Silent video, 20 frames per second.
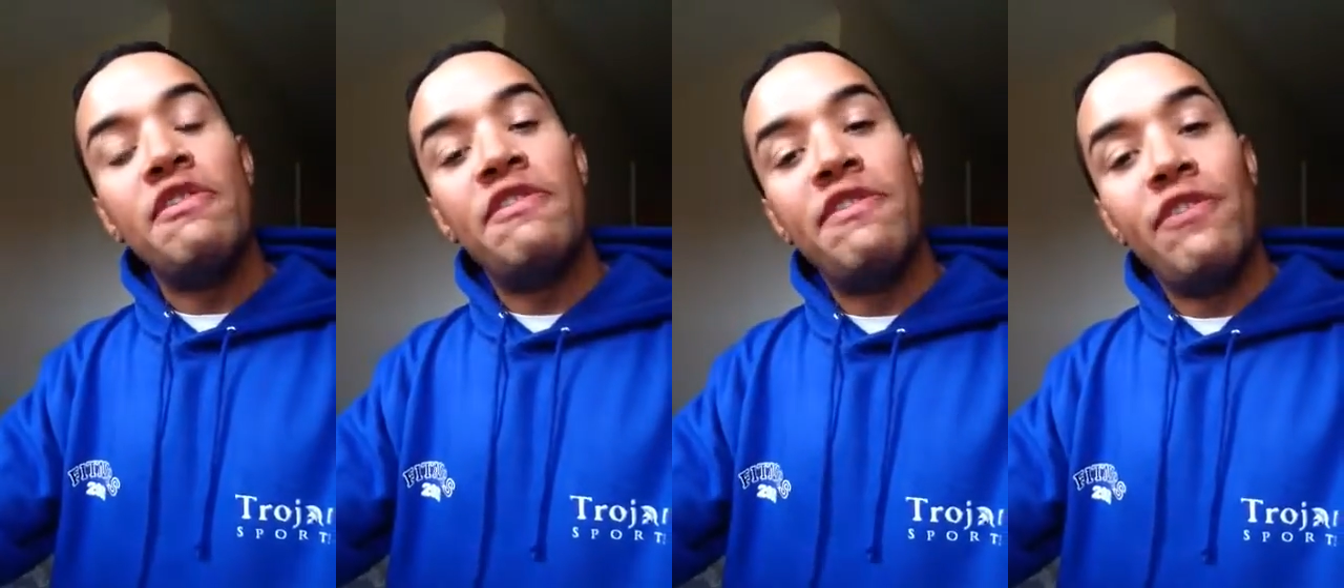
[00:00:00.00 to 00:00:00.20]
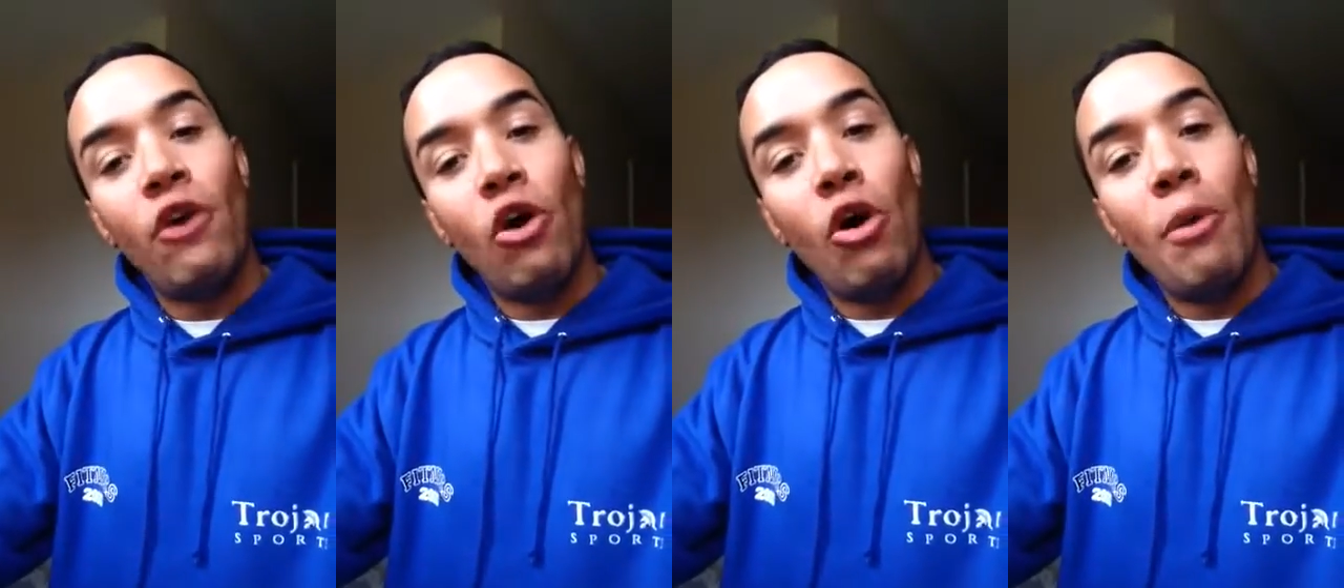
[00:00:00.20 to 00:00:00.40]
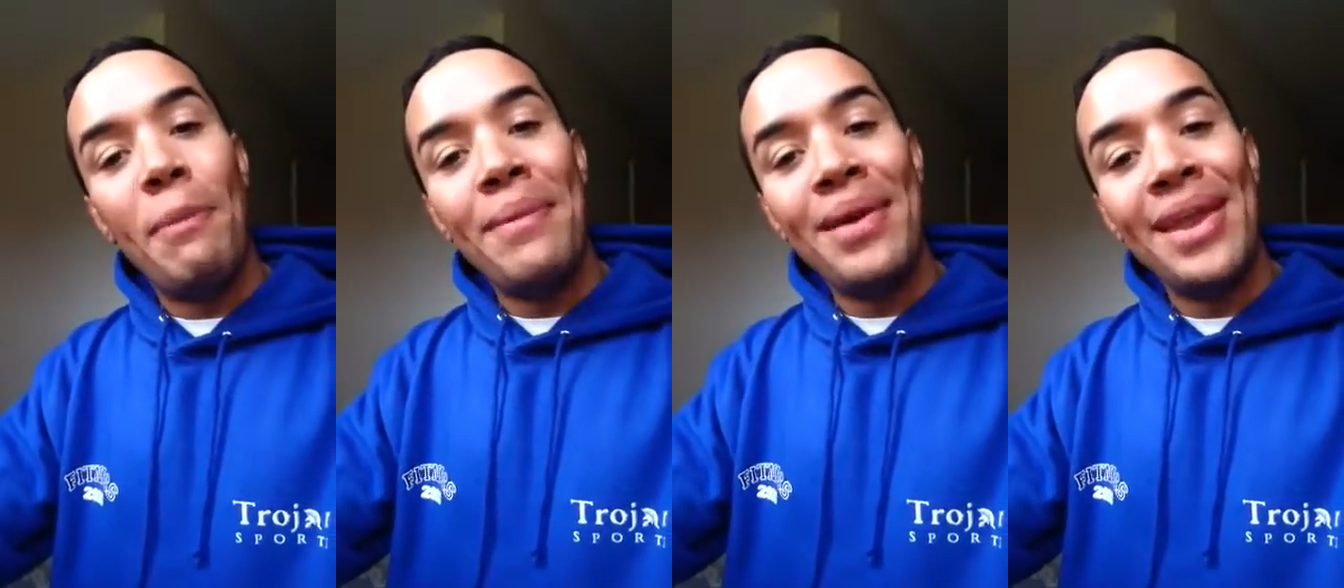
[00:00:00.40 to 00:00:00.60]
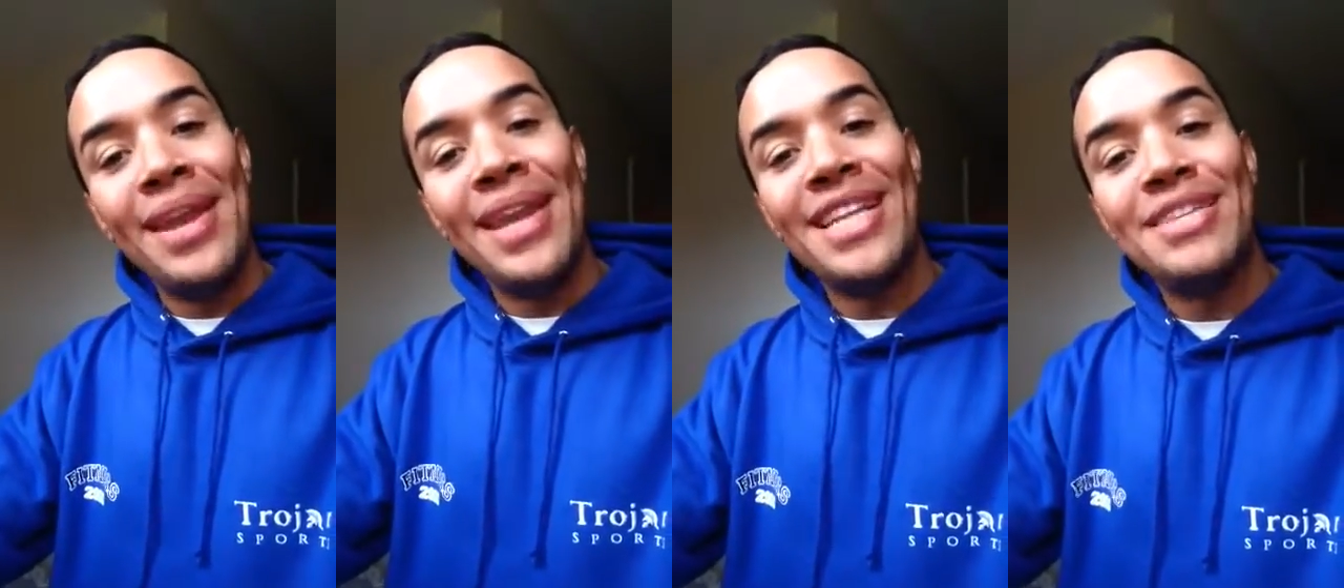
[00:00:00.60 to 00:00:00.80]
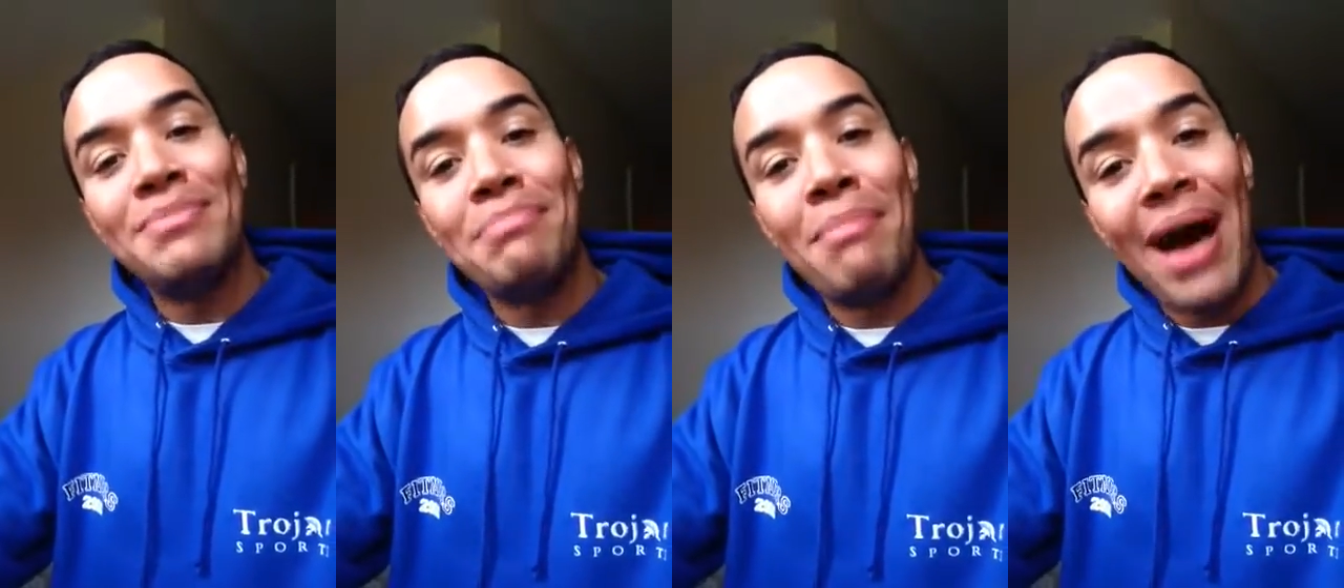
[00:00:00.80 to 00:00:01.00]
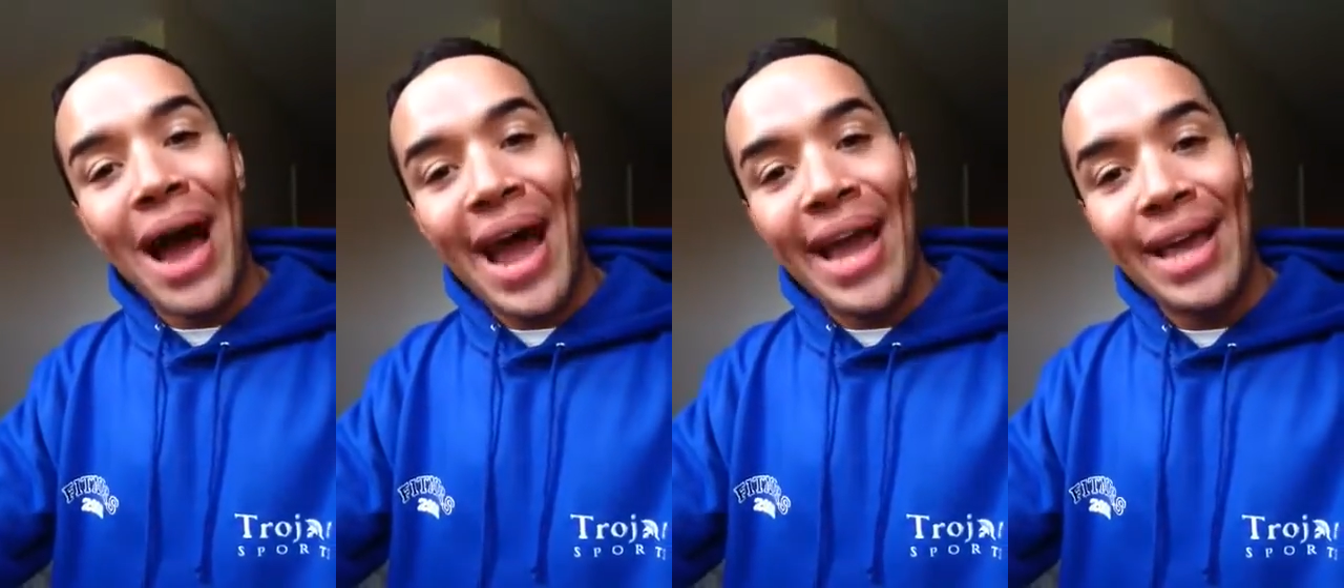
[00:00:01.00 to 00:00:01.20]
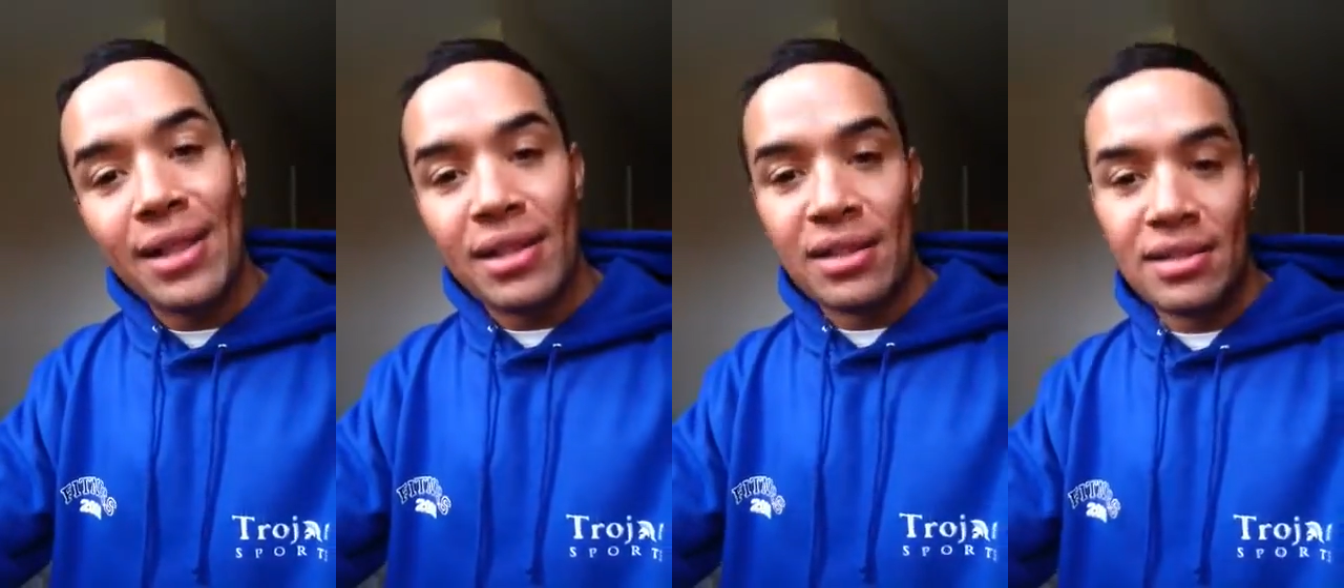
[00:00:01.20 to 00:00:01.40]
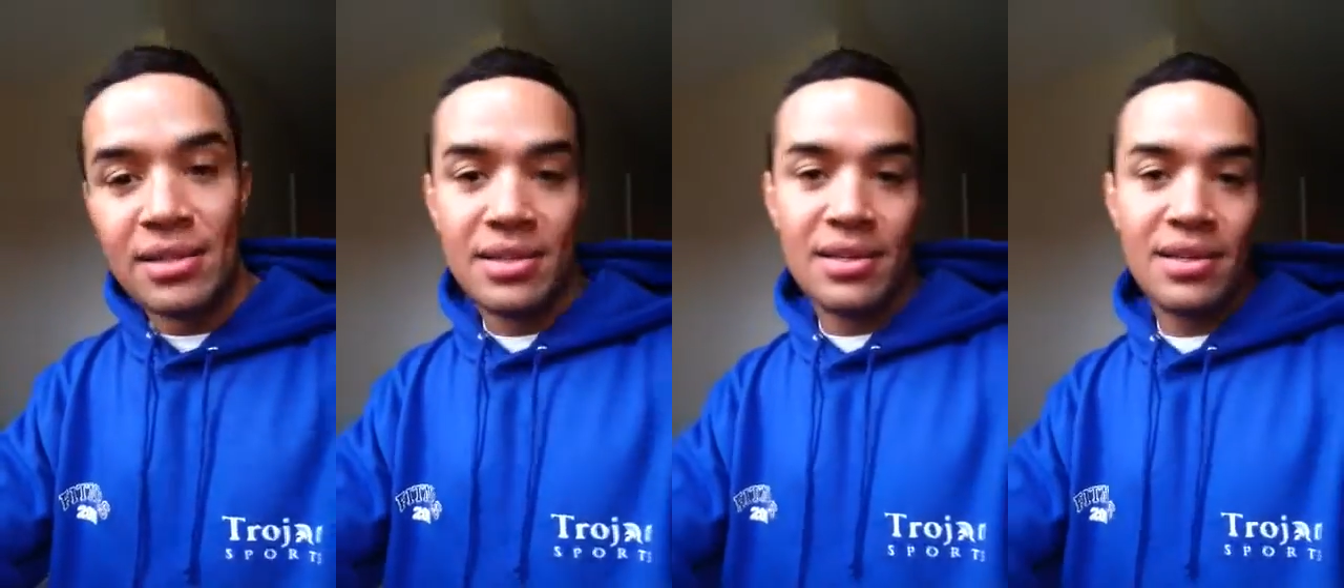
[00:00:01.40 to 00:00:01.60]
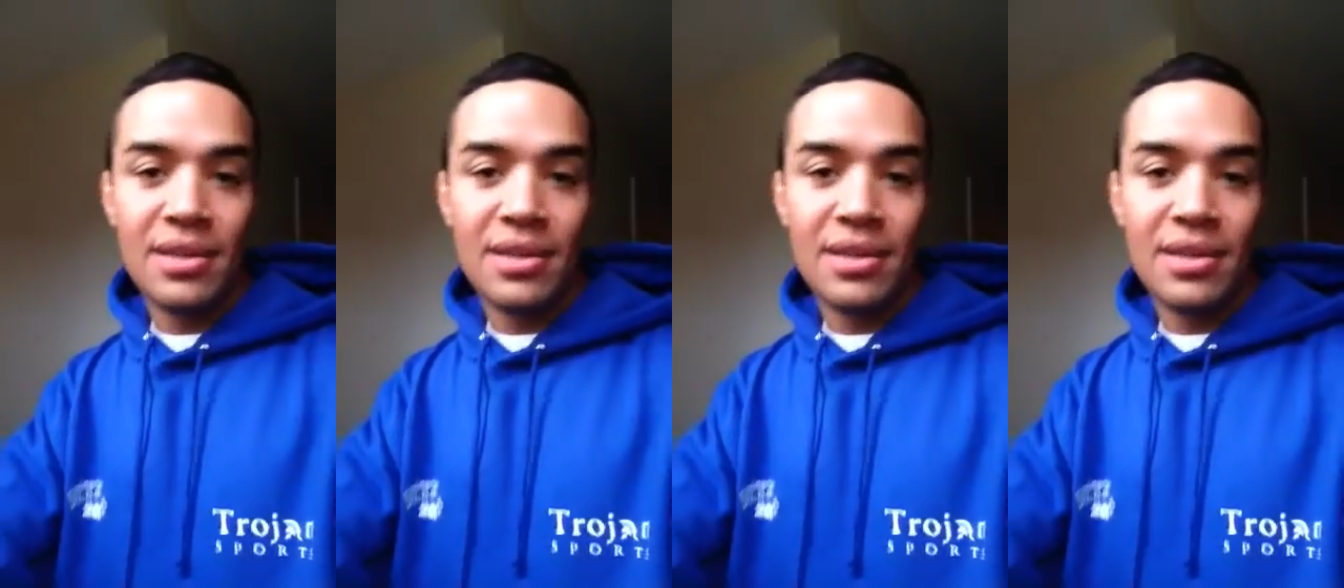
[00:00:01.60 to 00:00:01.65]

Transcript: 4 minute mile.